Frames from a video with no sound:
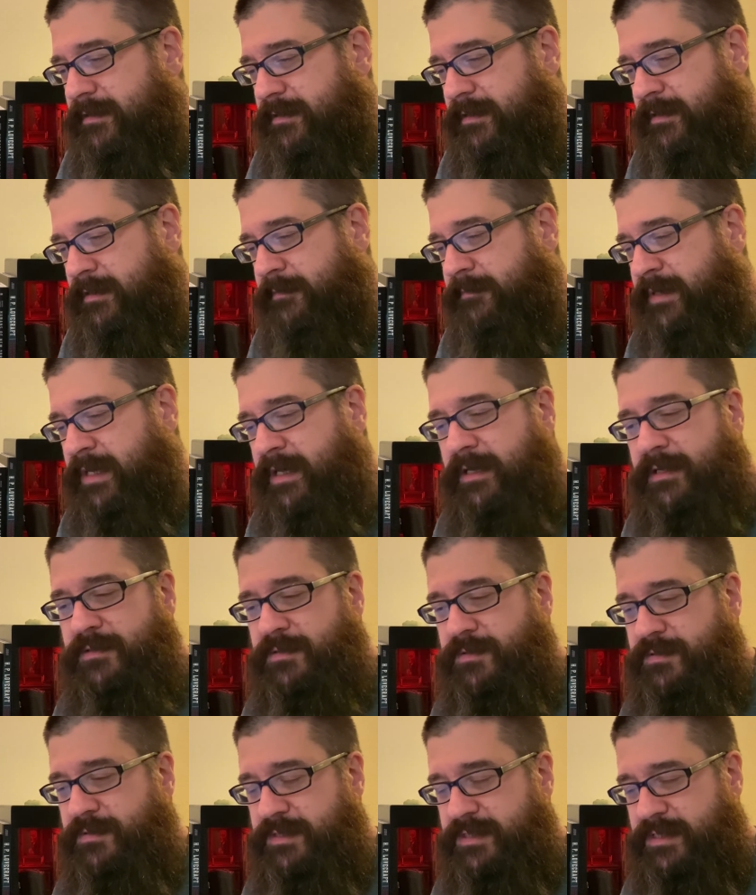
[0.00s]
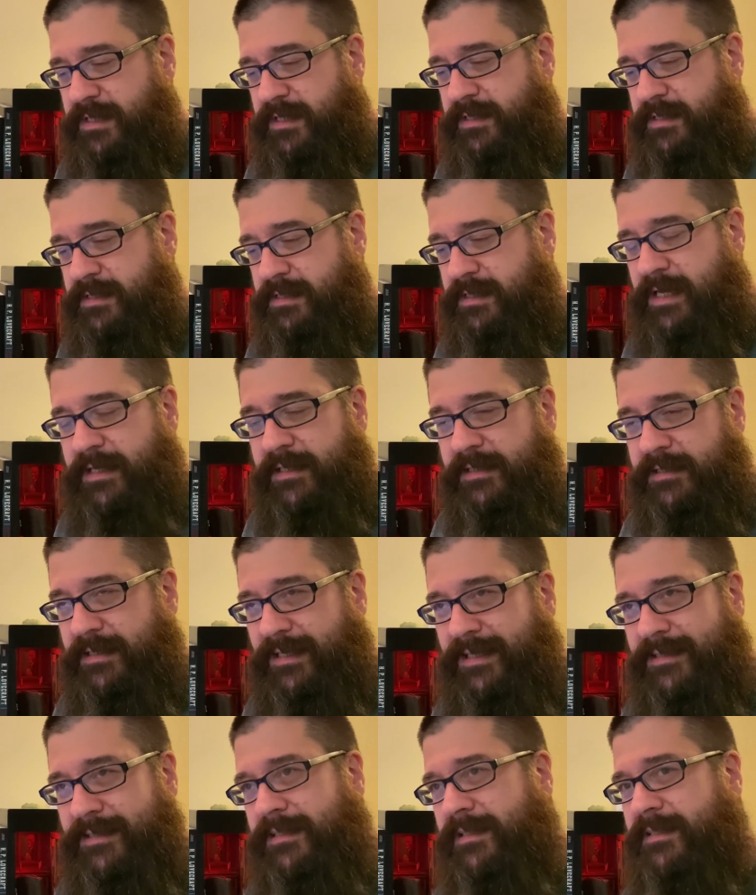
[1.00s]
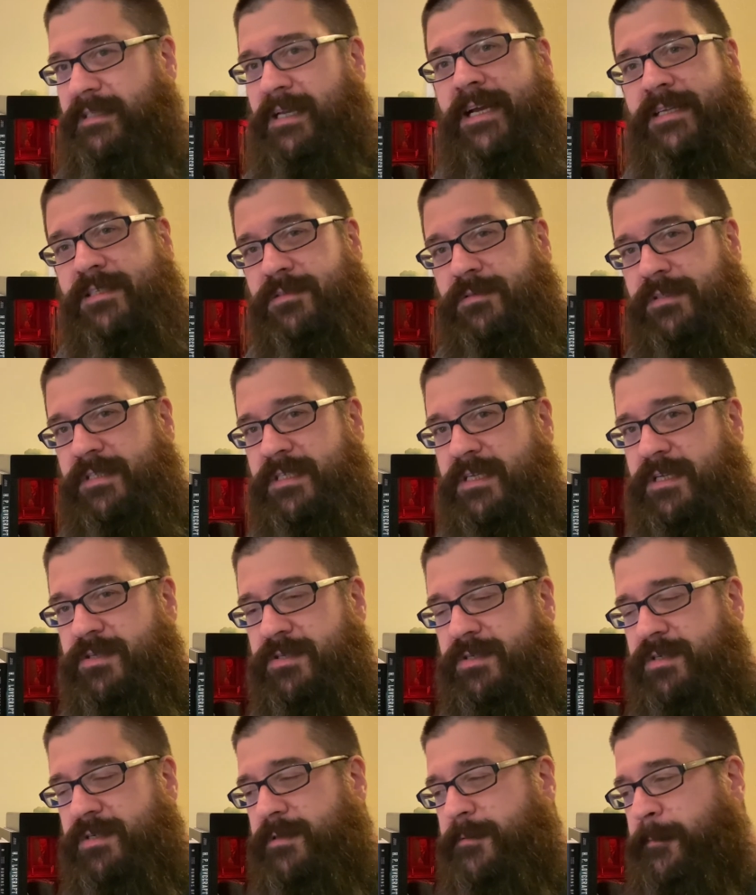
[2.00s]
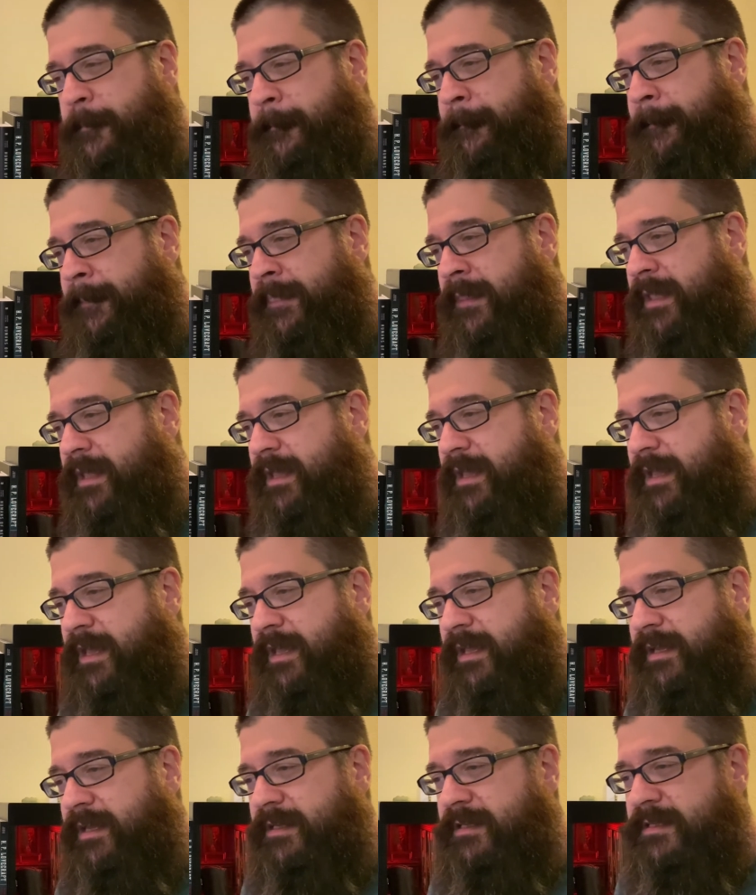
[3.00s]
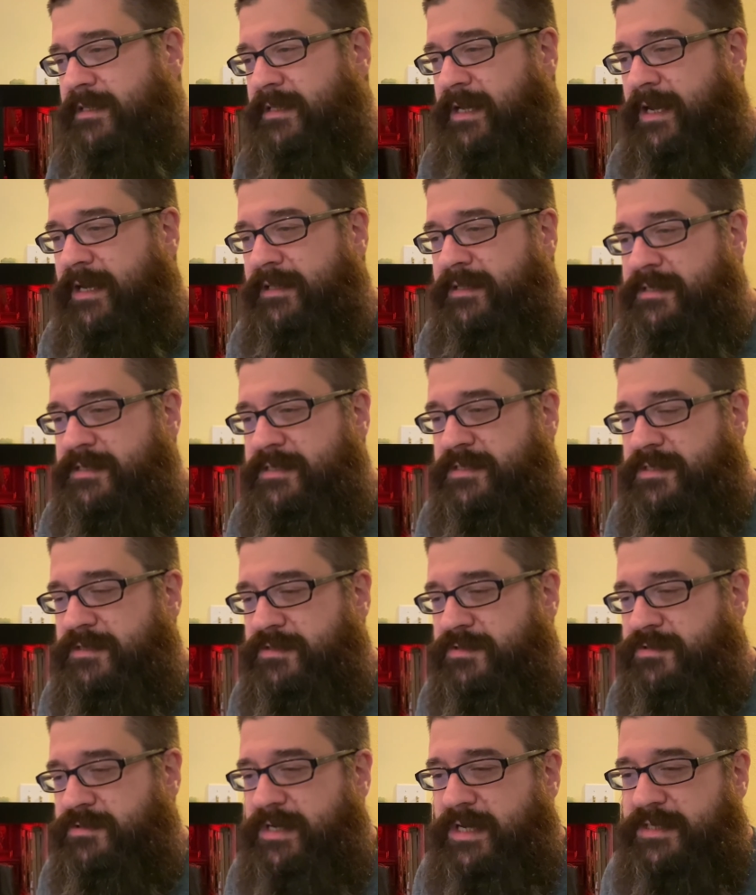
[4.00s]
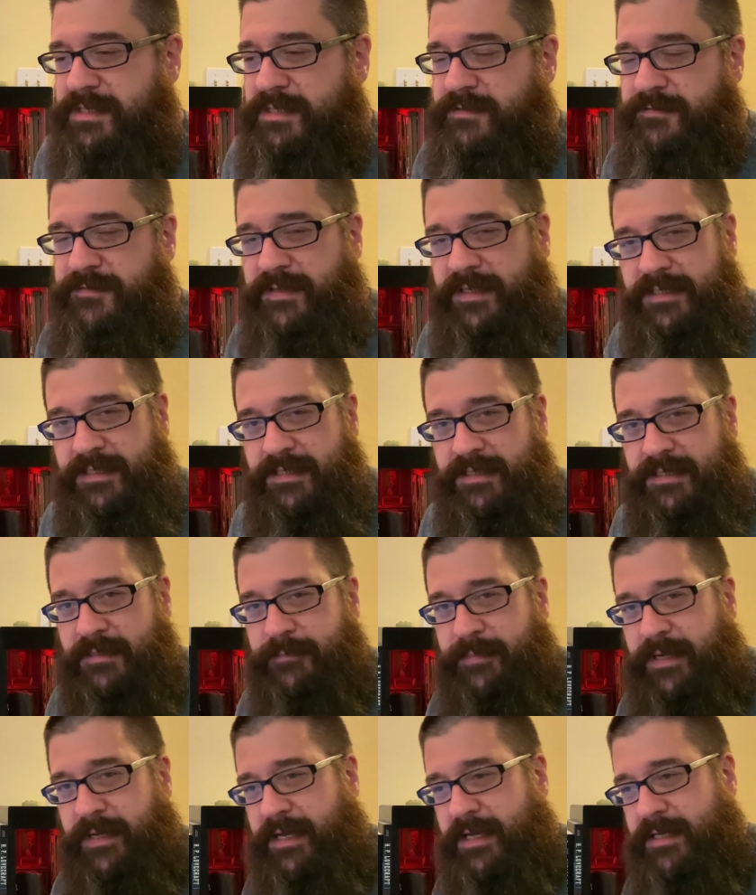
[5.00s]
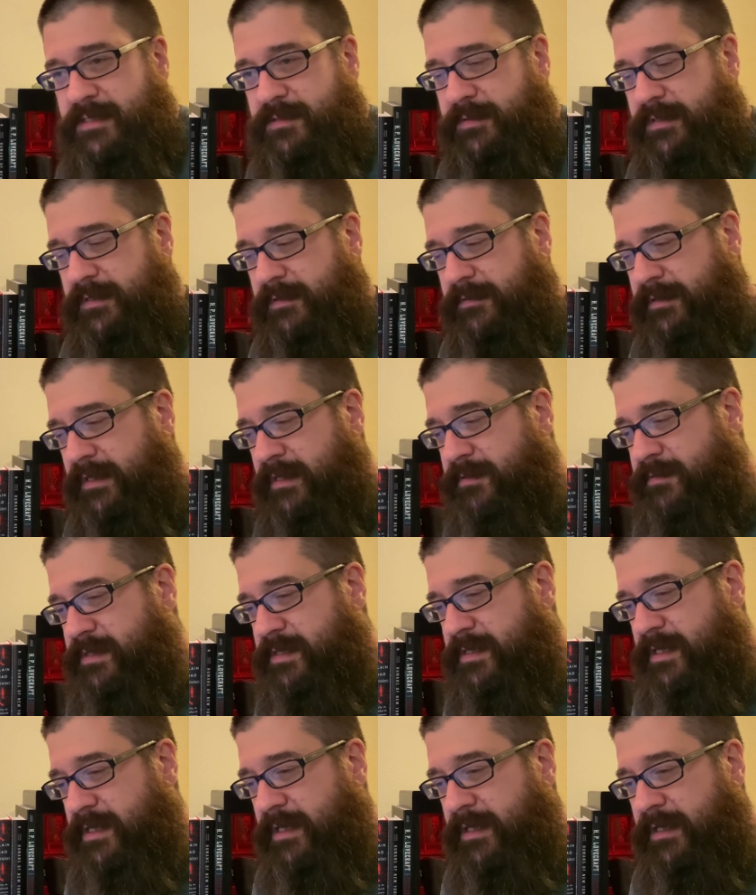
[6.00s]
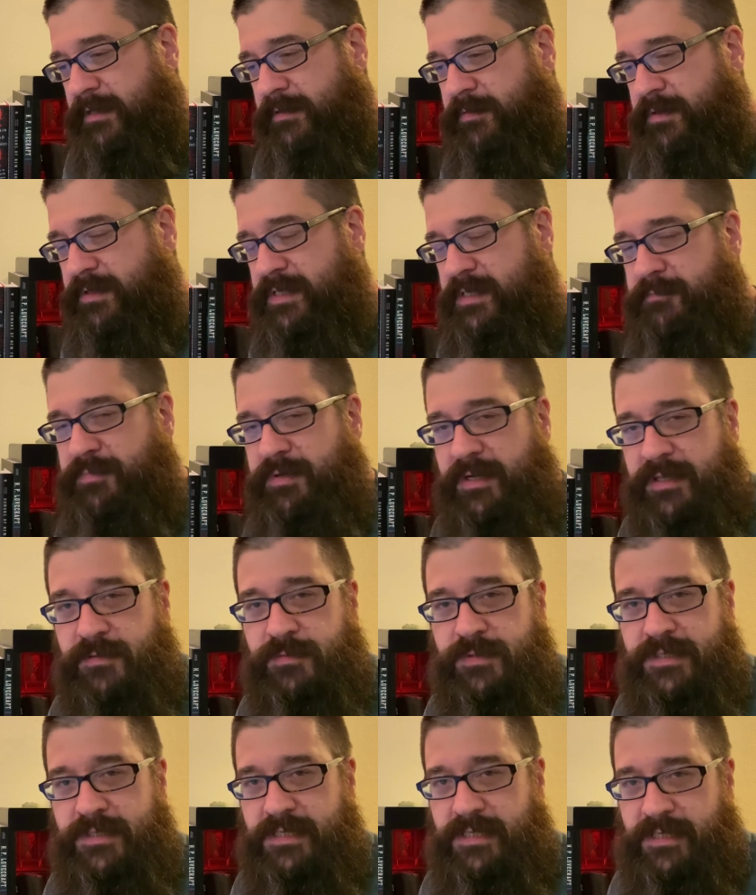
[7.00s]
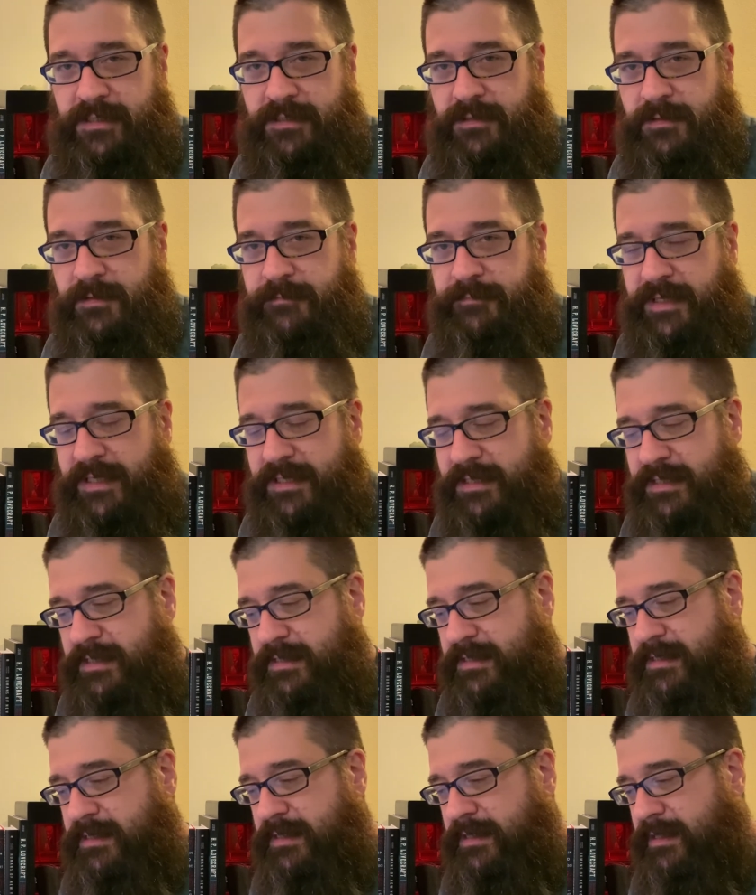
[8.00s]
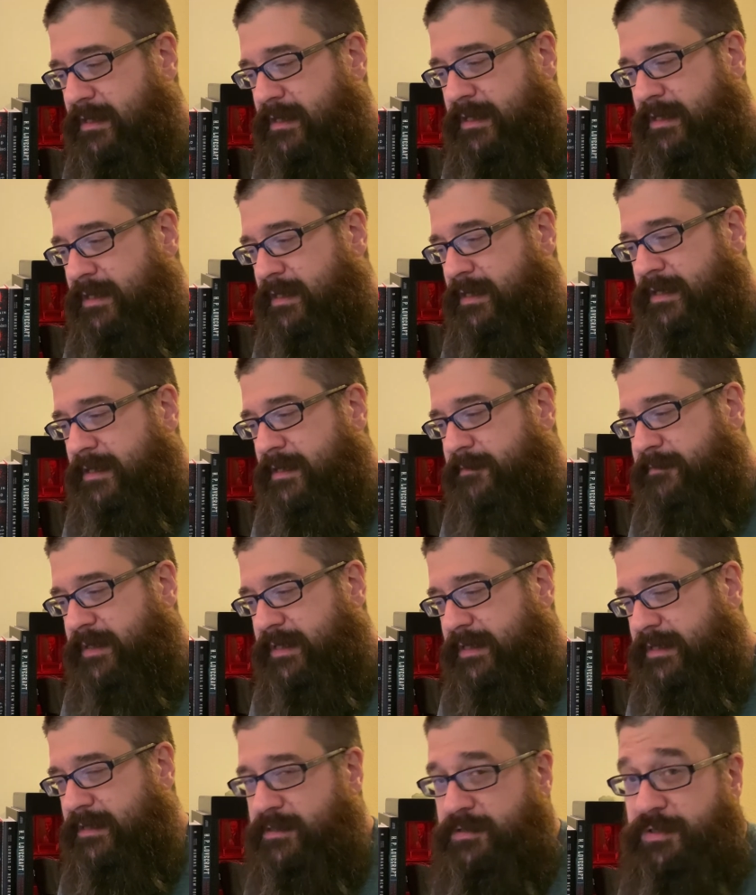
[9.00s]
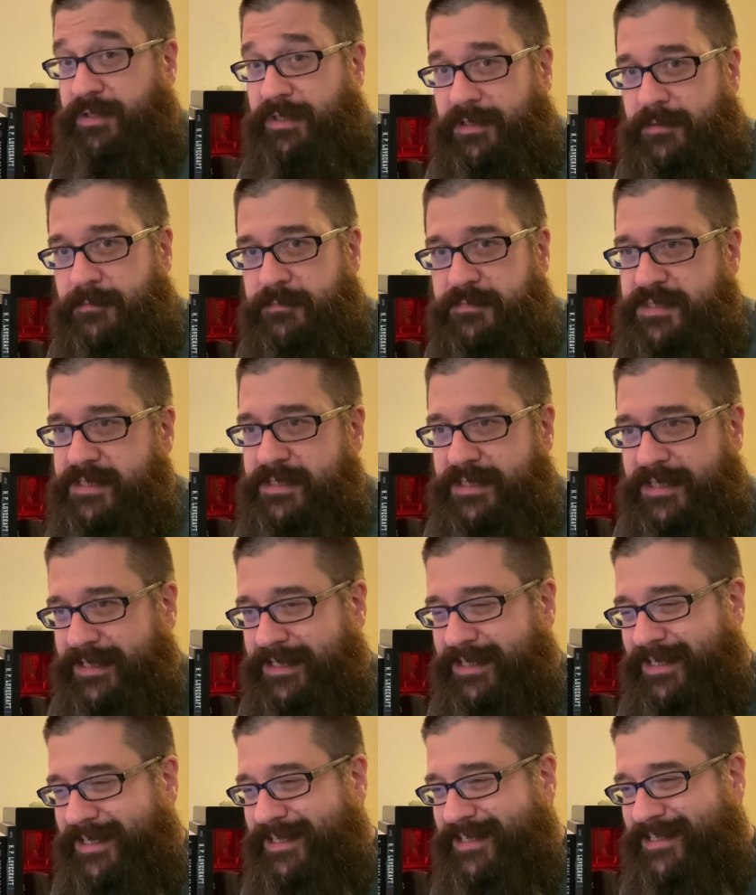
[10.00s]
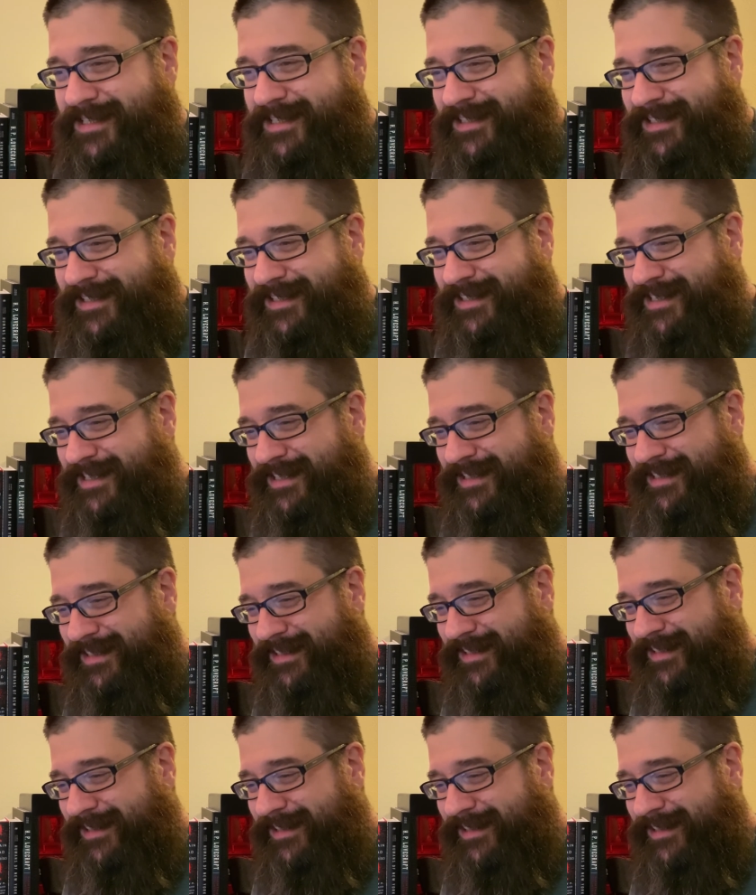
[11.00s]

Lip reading: a man who's I think he's a high school teacher, and he had this tragic event in his past when he was young, where his brother was killed by these hoodlums, I guess, and